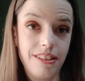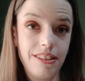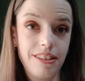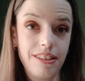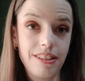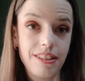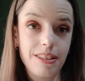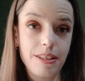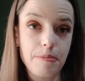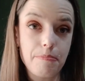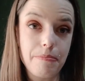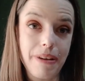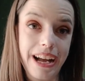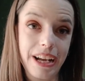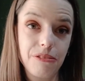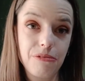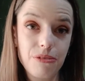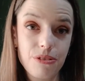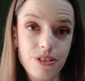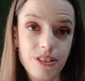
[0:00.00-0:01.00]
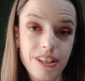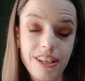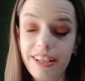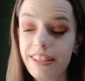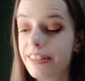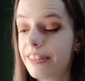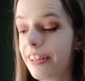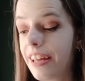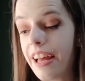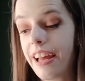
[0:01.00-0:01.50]
the bag was cut
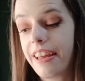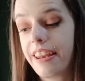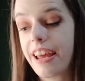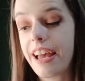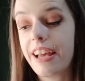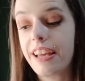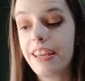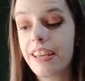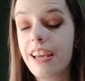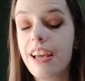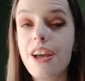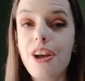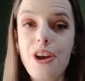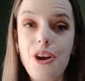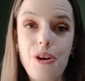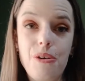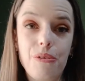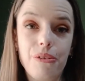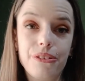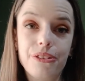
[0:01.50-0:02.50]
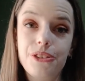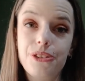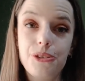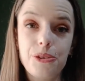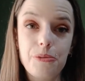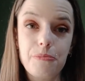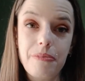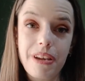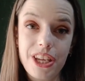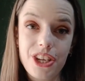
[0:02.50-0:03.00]
and I wanted to
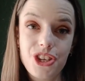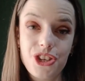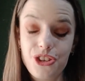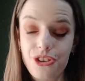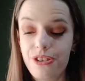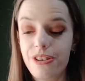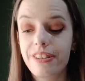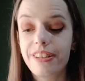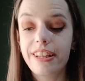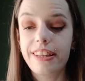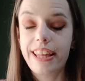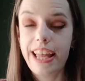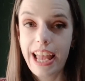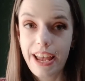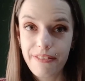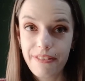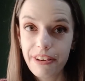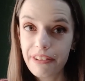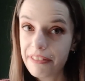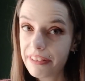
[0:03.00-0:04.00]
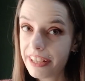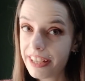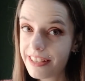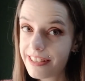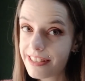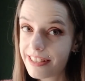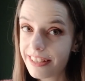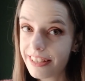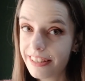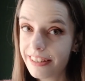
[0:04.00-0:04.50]
make sure that everything
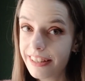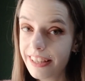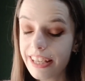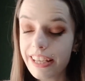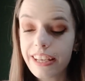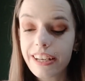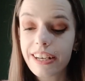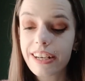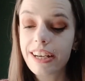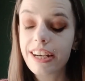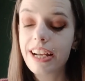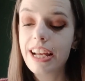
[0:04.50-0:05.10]
is in here,